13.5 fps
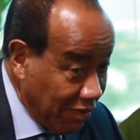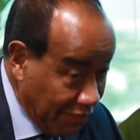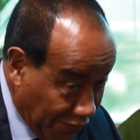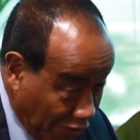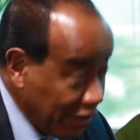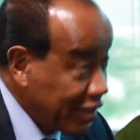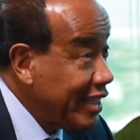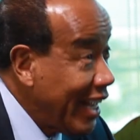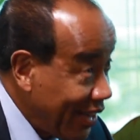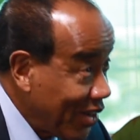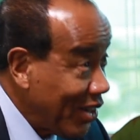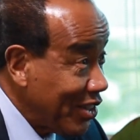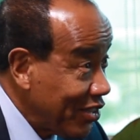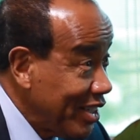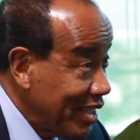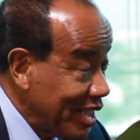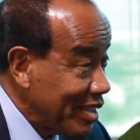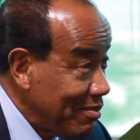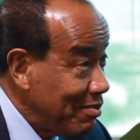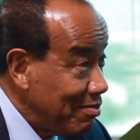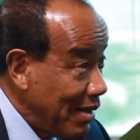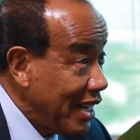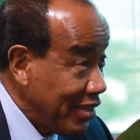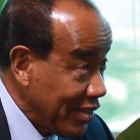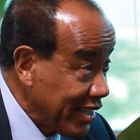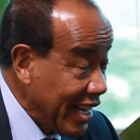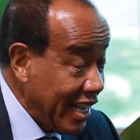49 countries,
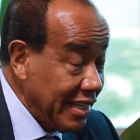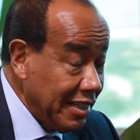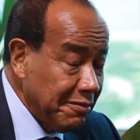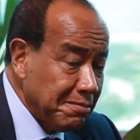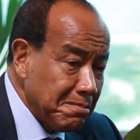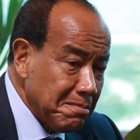minus Canada.